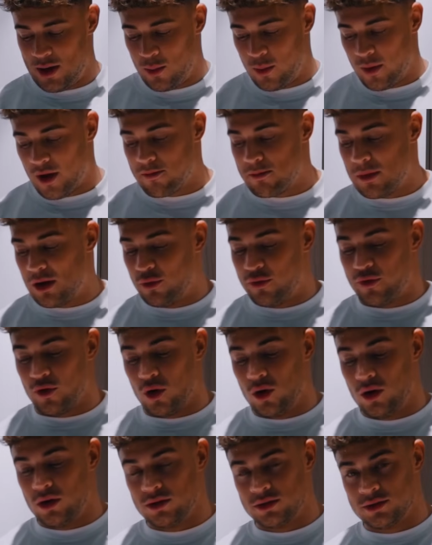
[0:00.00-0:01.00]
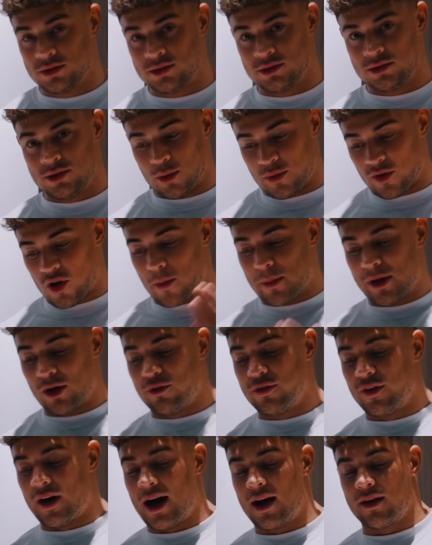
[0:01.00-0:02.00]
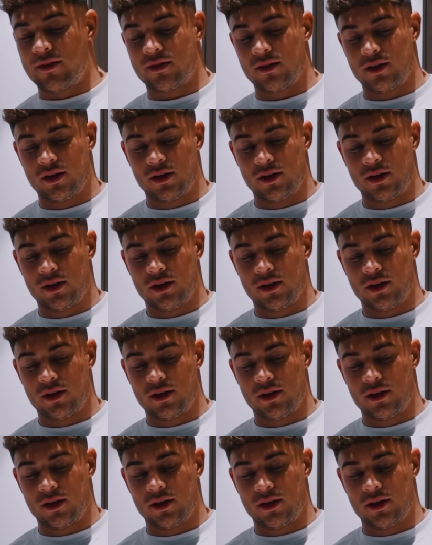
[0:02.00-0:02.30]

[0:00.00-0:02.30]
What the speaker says: We have meal 4, and we've got meal 5,